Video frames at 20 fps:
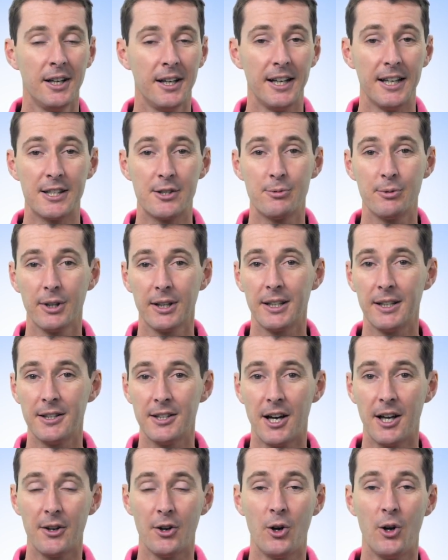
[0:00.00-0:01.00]
It's really
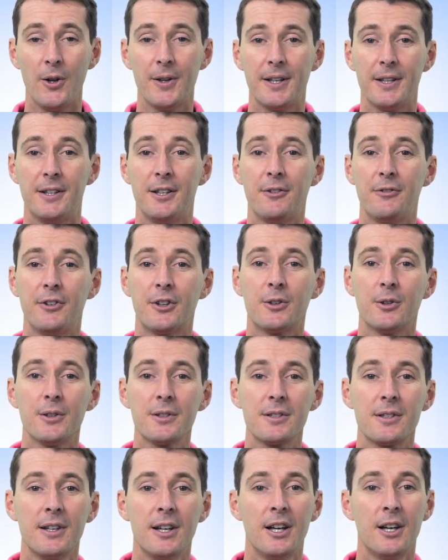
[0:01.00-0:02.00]
not all that
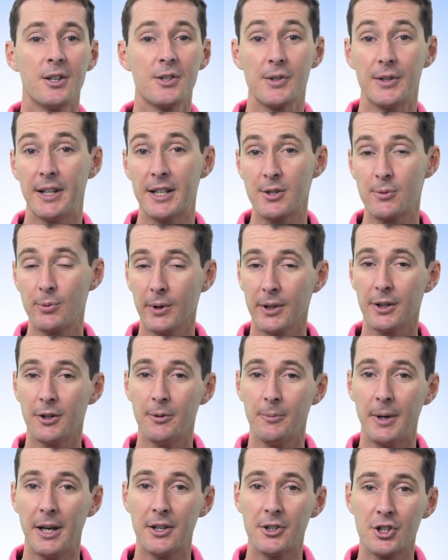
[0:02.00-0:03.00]
difficult. So that's really the
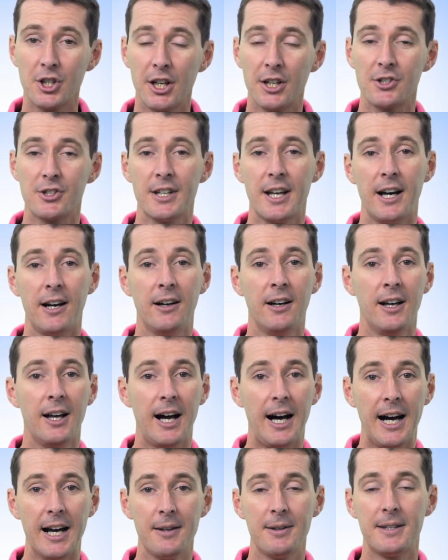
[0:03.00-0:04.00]
main change. Now,
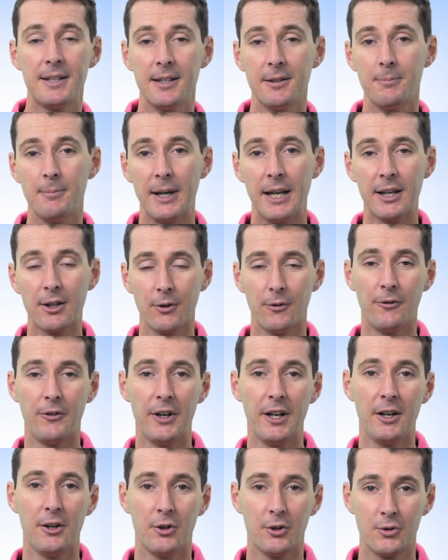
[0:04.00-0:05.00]
I did make a
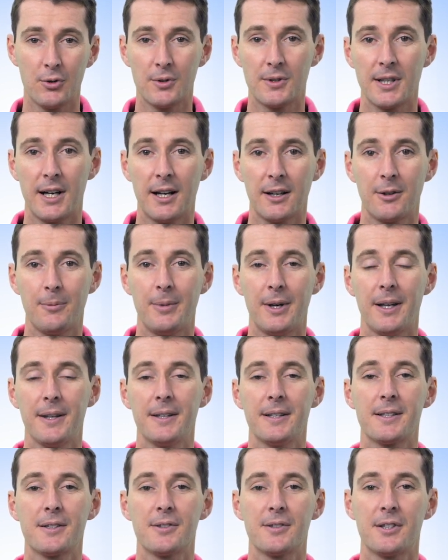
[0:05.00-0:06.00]
video to talk about
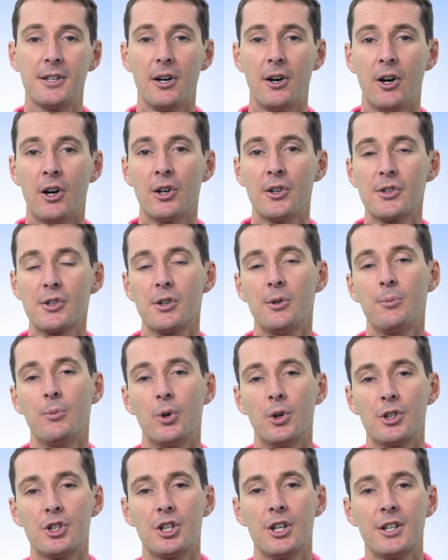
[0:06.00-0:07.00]
this because there are some
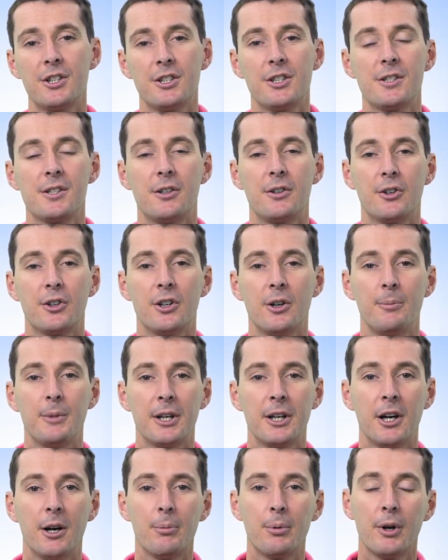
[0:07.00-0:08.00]
more changes that are
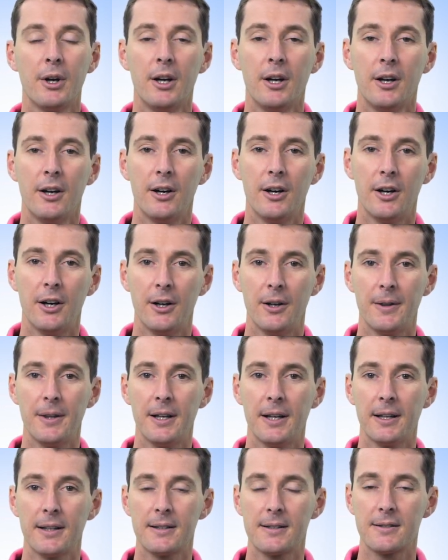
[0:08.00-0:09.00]
coming up uh,
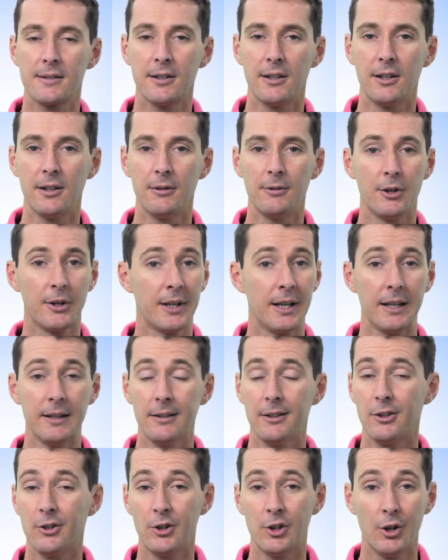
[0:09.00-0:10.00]
that, uh, again,
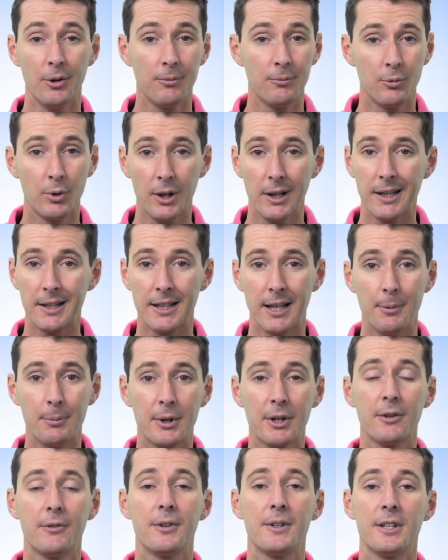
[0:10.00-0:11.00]
not really that
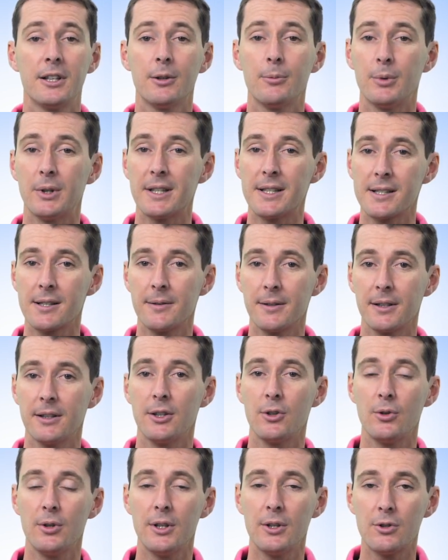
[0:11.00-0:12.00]
big of a deal, but it's something
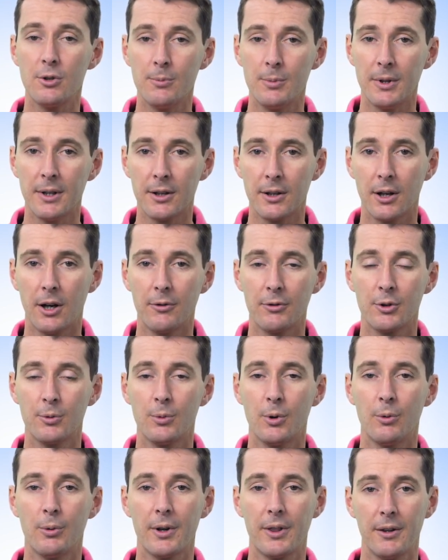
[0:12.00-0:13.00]
that you need to be
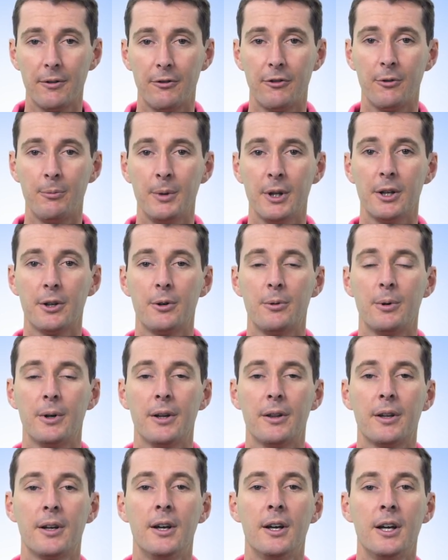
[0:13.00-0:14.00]
comfortable with and familiar
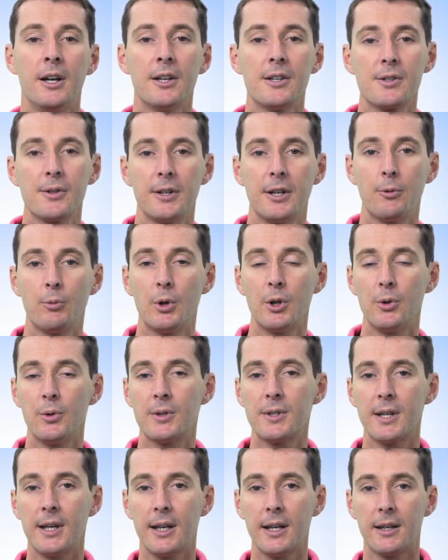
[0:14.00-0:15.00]
with so that when you
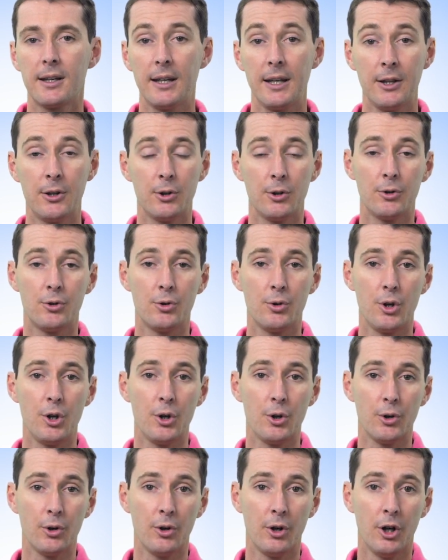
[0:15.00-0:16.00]
take either do
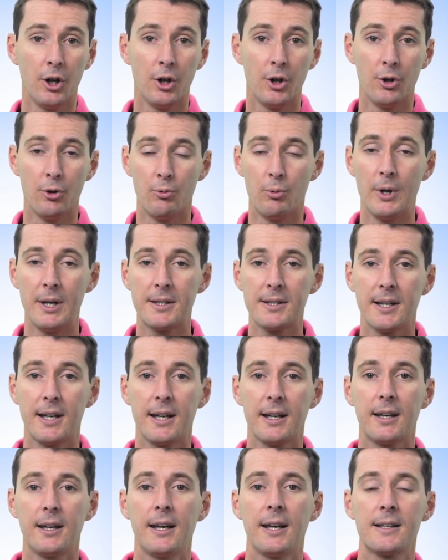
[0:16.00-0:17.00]
your, your
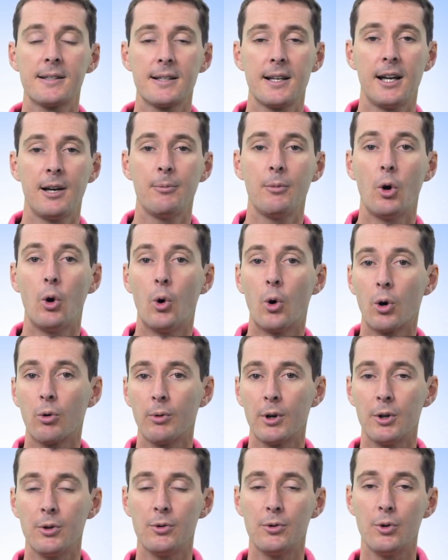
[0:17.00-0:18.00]
retake exam or
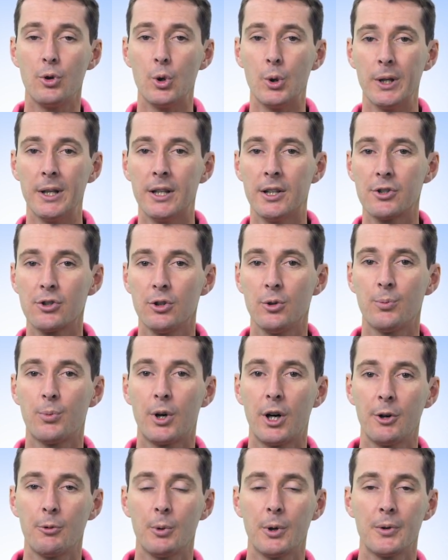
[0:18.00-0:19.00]
when you do your initial
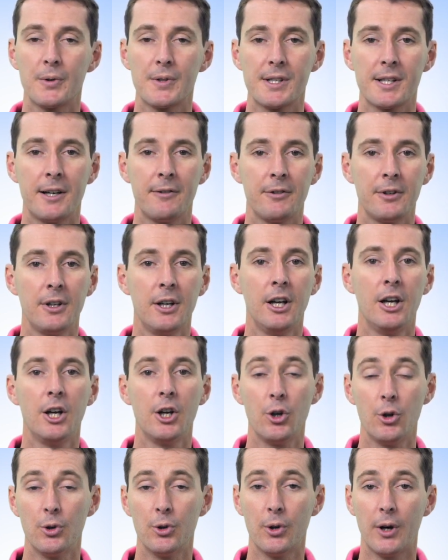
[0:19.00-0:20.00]
Part 107,
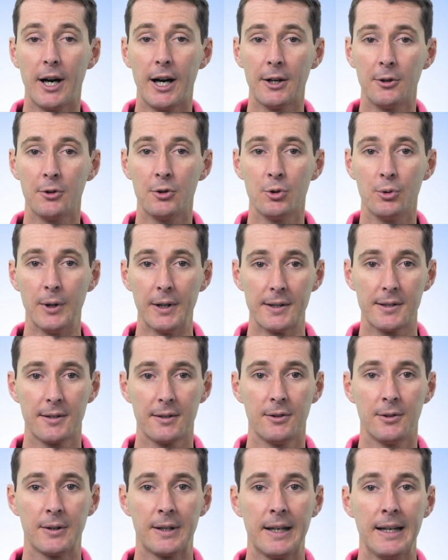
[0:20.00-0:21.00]
you know how to do it,
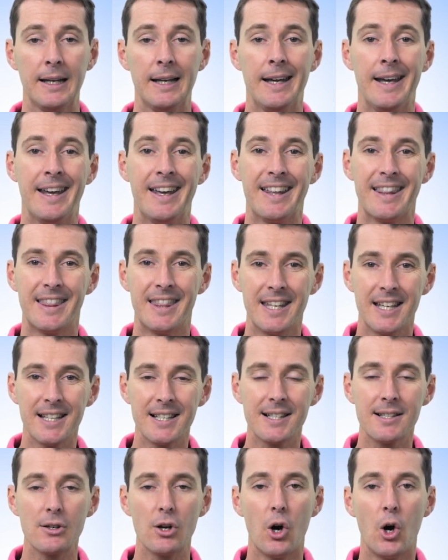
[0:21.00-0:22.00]
okay?
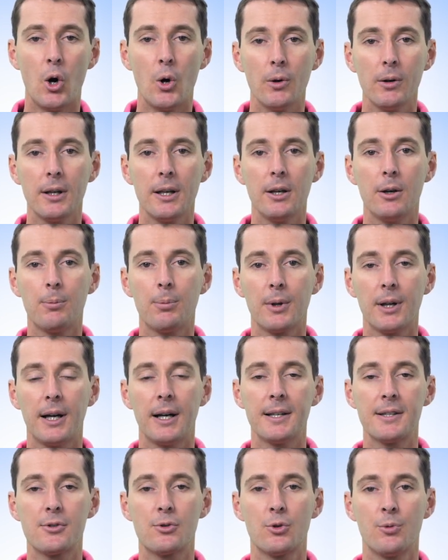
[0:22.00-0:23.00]
This only
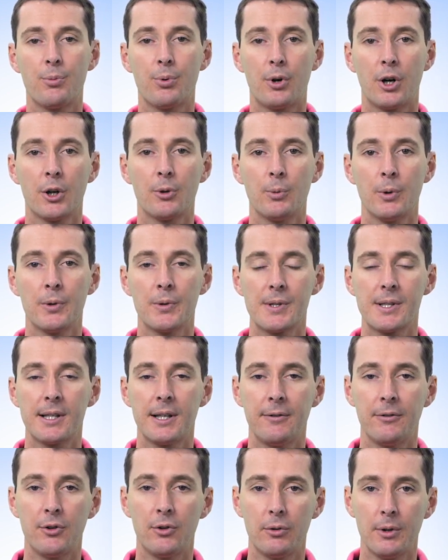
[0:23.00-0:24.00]
applies to Part
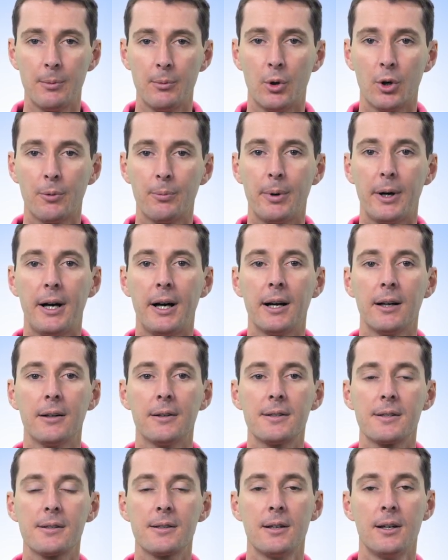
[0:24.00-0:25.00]
107 remote
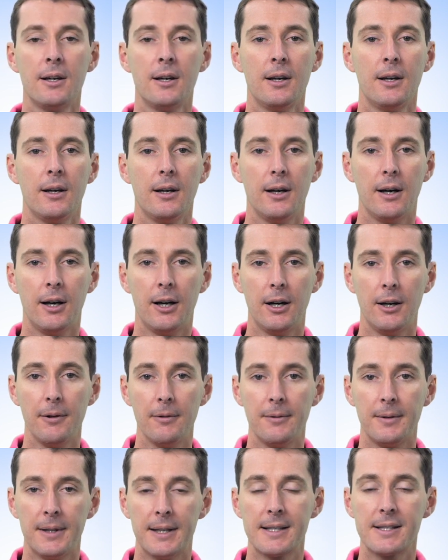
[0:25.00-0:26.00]
pilots. Uh,
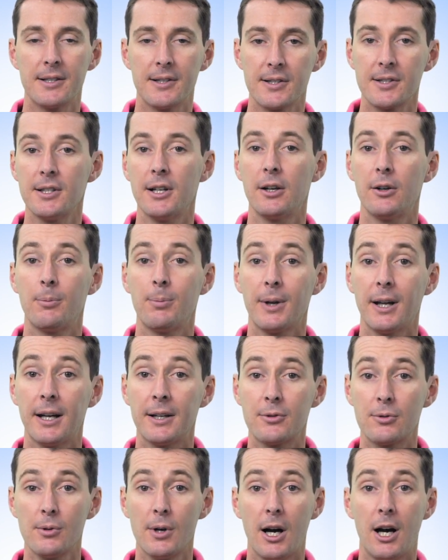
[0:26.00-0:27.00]
this does not apply
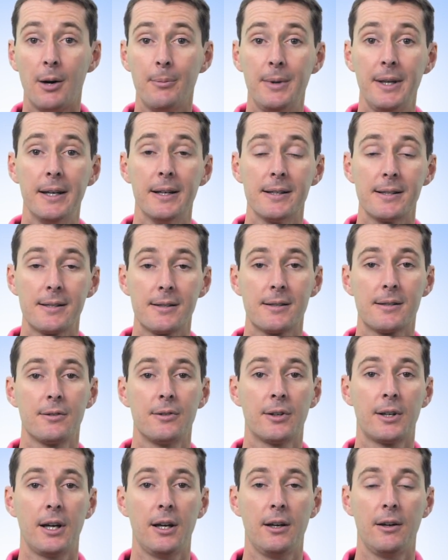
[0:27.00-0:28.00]
to hobbyists,
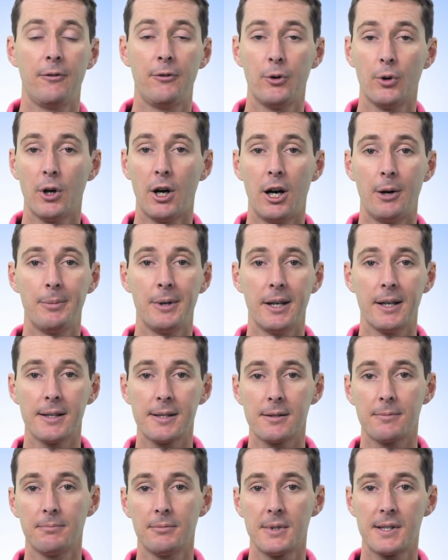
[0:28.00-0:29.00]
okay? If you're a
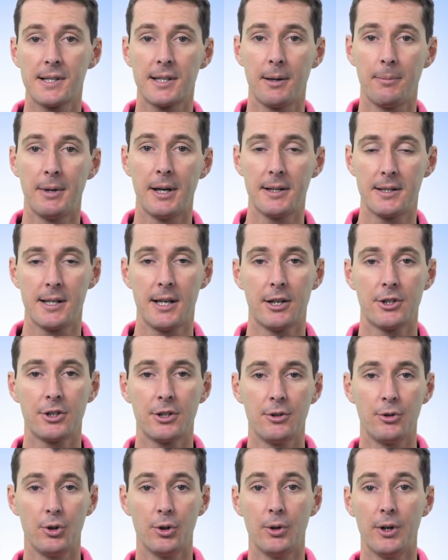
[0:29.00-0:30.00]
hobbyist, skip that
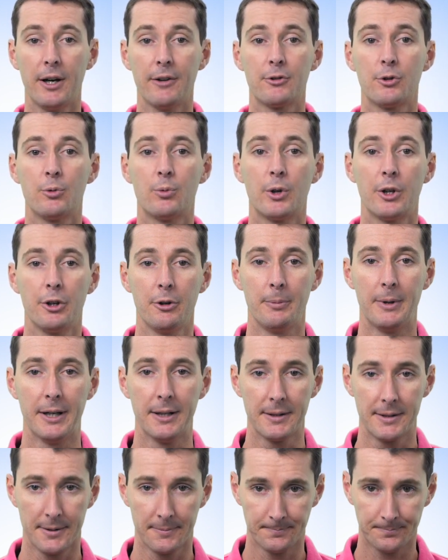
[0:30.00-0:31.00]
section. You don't have to worry about
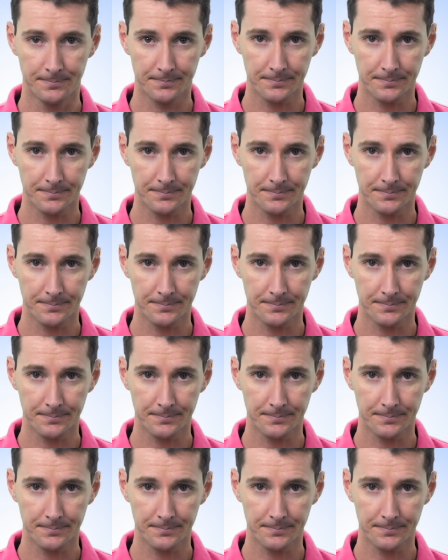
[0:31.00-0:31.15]
it.